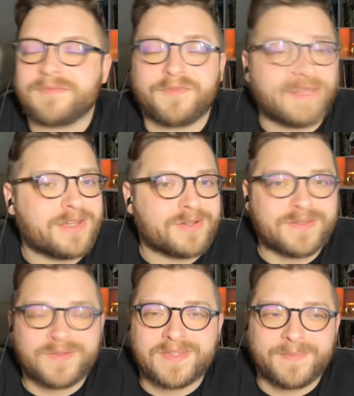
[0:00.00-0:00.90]

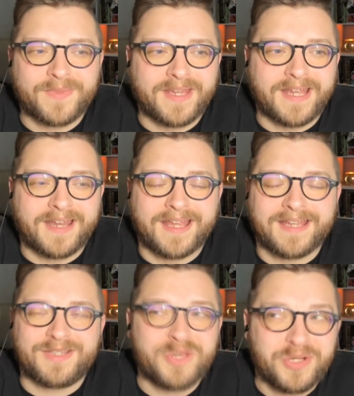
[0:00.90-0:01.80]
figures or something, and
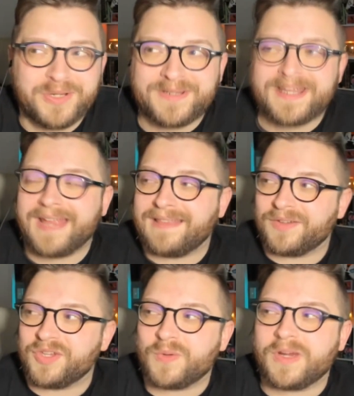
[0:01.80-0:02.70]
I turned and there
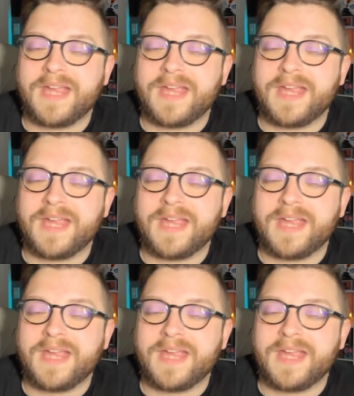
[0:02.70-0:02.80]
you were.